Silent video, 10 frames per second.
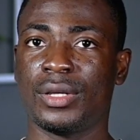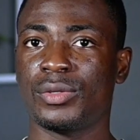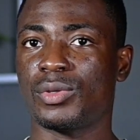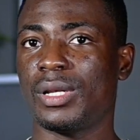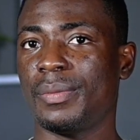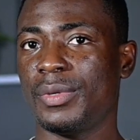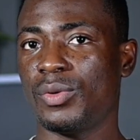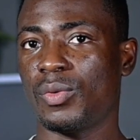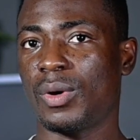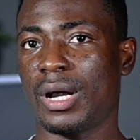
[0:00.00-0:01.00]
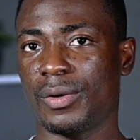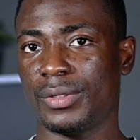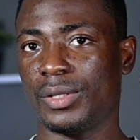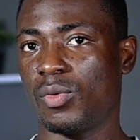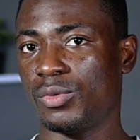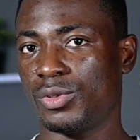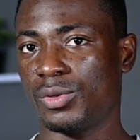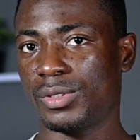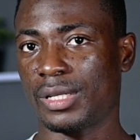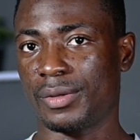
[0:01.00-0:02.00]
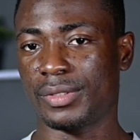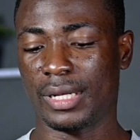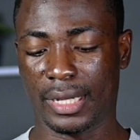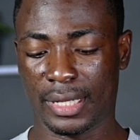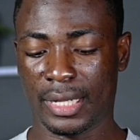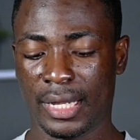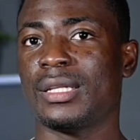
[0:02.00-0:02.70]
So let me know how the audio sounds like.